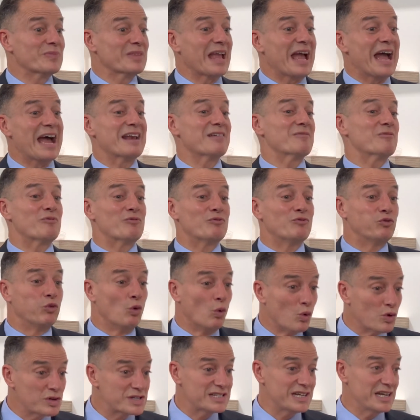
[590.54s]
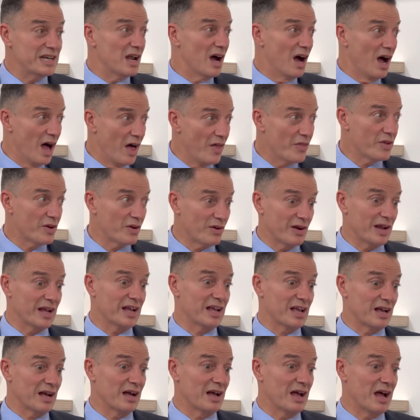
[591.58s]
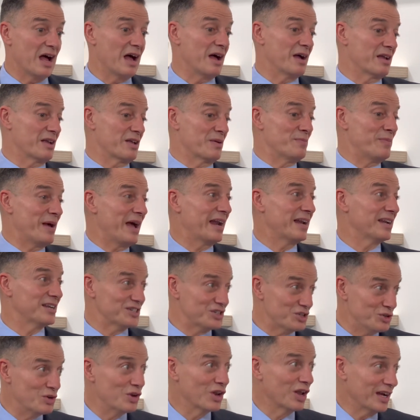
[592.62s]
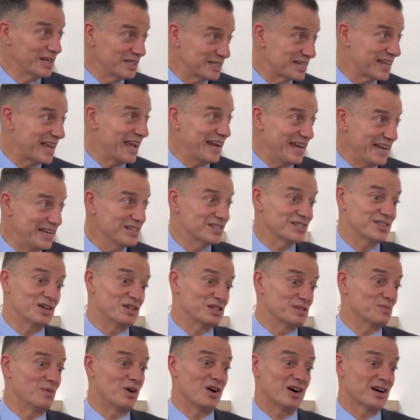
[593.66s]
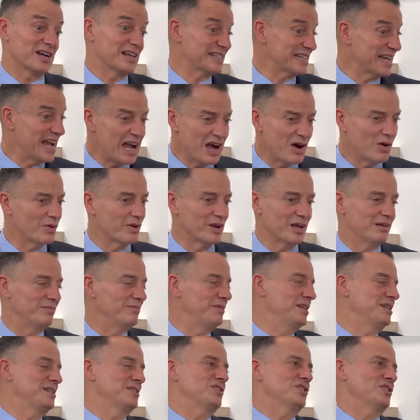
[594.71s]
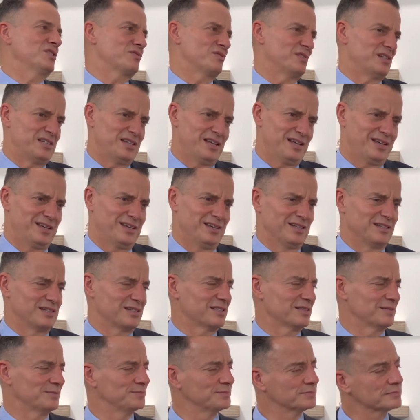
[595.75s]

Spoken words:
and forcing other competitors who'd like to get into those markets out. I mean, it's just ridiculous.